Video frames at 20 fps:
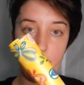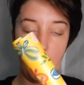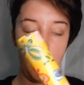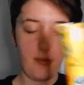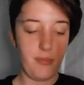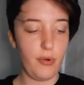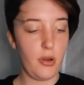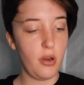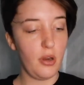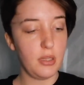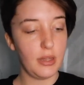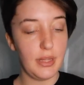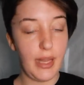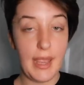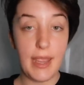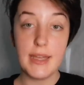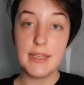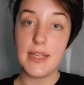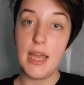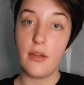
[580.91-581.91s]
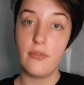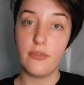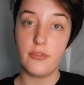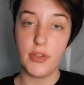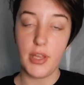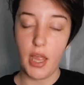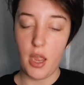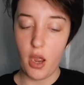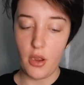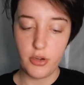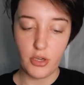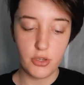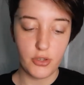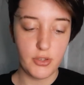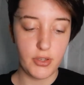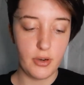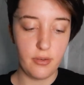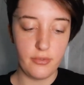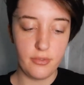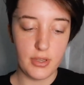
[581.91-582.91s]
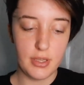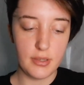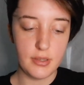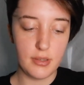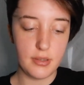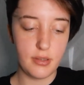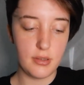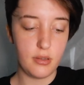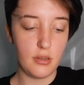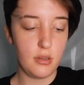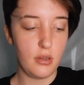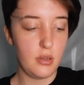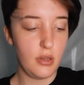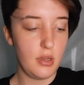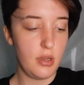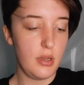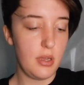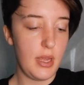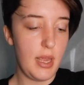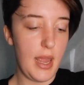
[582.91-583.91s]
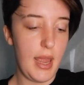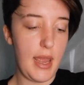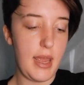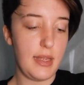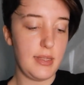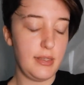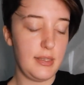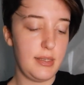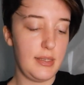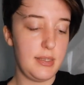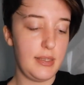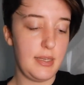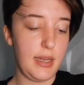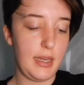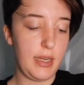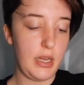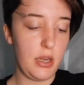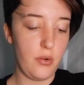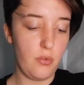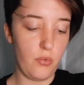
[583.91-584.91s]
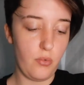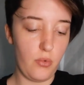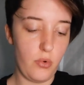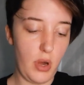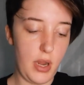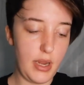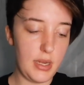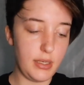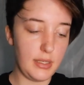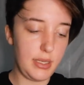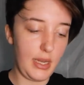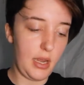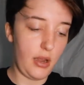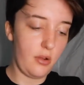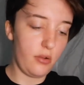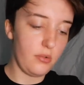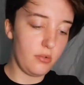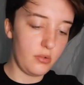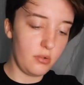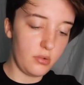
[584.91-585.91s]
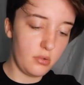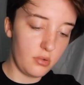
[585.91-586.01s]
paper, lay it down flat on your surface, and stick it right down